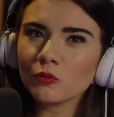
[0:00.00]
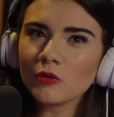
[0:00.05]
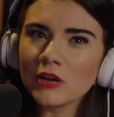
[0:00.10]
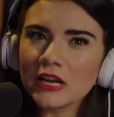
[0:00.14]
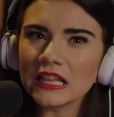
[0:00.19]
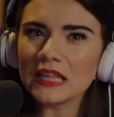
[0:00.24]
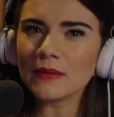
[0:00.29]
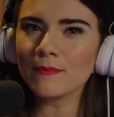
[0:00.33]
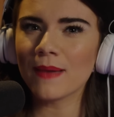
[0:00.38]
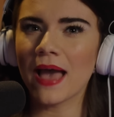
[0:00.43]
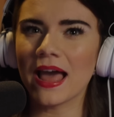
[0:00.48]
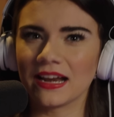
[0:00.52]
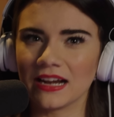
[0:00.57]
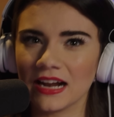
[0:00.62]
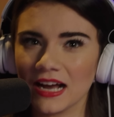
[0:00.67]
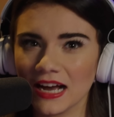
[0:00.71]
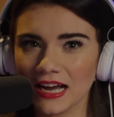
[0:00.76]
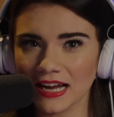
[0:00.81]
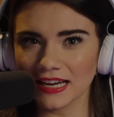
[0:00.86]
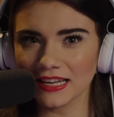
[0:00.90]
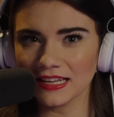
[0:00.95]
really bat an
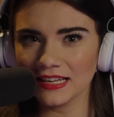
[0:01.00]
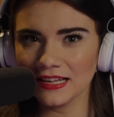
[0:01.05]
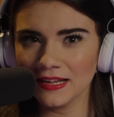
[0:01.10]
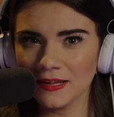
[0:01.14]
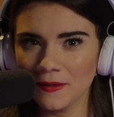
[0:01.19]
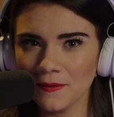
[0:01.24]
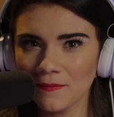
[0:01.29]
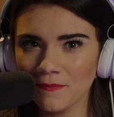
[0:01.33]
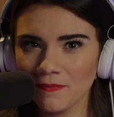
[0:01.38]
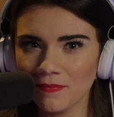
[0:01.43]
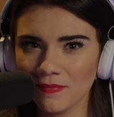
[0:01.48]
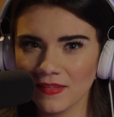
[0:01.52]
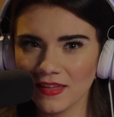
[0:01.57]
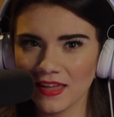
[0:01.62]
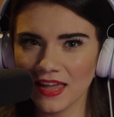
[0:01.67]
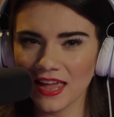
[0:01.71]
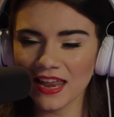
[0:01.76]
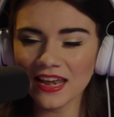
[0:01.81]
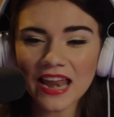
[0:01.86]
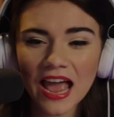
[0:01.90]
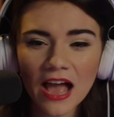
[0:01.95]
eye.
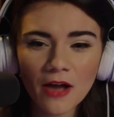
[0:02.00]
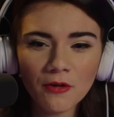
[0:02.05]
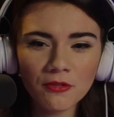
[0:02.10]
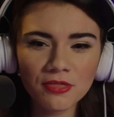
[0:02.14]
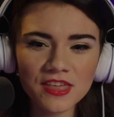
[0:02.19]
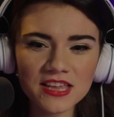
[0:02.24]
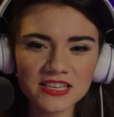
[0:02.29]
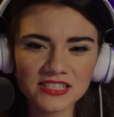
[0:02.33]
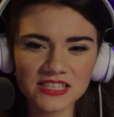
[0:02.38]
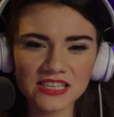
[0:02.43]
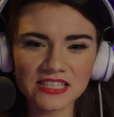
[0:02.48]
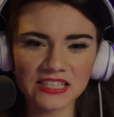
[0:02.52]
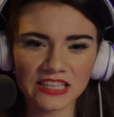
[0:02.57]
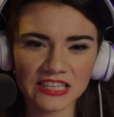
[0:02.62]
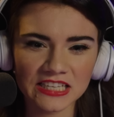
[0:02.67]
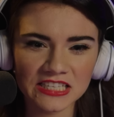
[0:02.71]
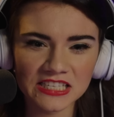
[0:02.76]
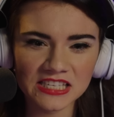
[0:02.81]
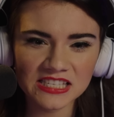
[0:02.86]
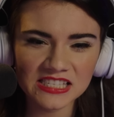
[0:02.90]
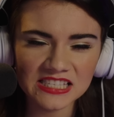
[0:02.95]
And now this is
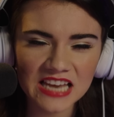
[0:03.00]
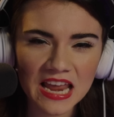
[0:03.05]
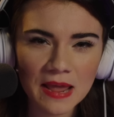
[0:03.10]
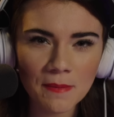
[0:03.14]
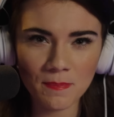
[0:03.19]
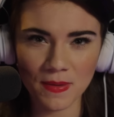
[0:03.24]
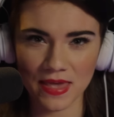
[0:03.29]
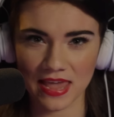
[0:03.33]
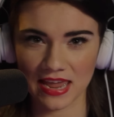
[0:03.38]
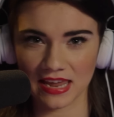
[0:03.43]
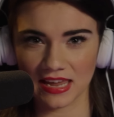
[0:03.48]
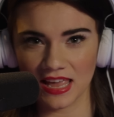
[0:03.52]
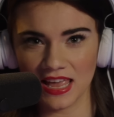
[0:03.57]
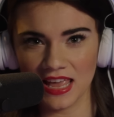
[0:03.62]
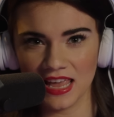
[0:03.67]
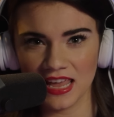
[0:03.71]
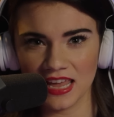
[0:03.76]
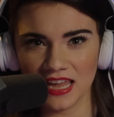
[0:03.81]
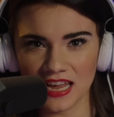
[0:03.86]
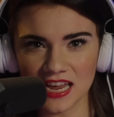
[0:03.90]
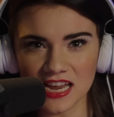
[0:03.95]
like seeping
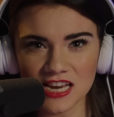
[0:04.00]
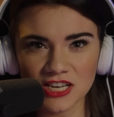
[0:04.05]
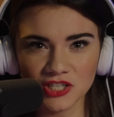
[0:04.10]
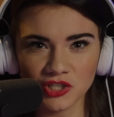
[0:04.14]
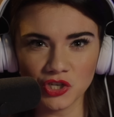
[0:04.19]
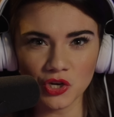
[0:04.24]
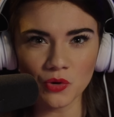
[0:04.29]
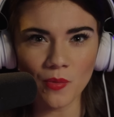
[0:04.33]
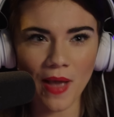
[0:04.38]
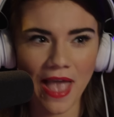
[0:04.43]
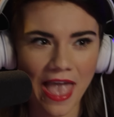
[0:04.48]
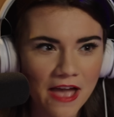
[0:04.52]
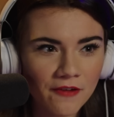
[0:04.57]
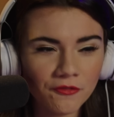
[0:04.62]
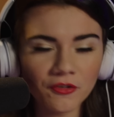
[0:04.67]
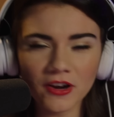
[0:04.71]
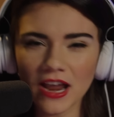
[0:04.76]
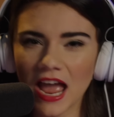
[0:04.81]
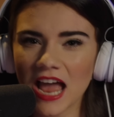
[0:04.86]
into every